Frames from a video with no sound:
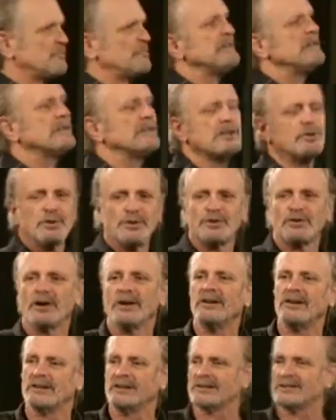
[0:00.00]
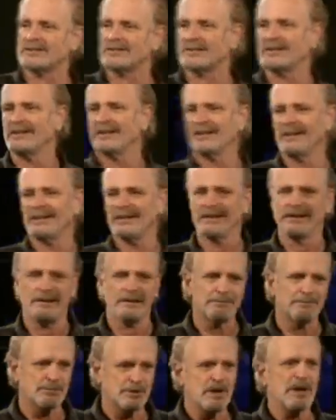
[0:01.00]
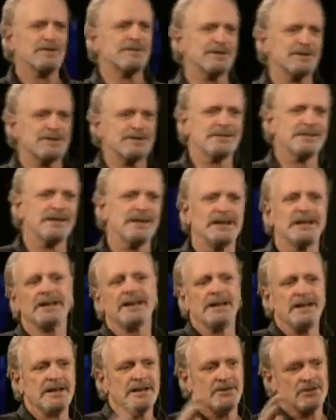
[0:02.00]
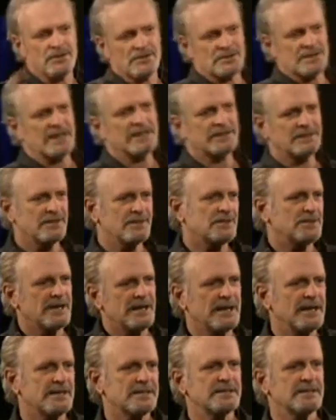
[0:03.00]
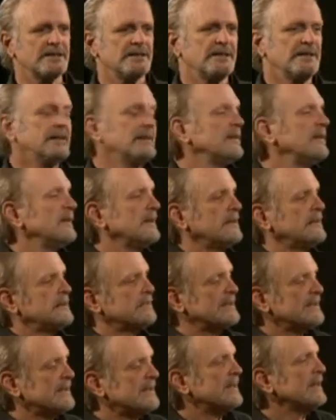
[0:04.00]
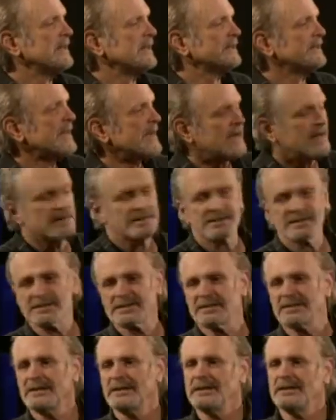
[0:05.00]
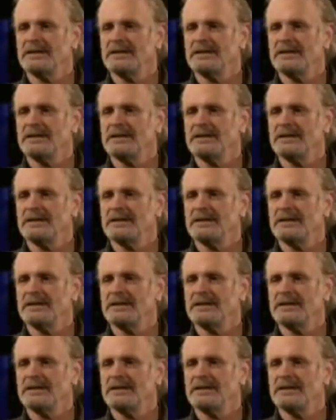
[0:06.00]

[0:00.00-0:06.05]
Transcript: speaking with tongues and prophesying, just like those guys in, in the beginning of Acts.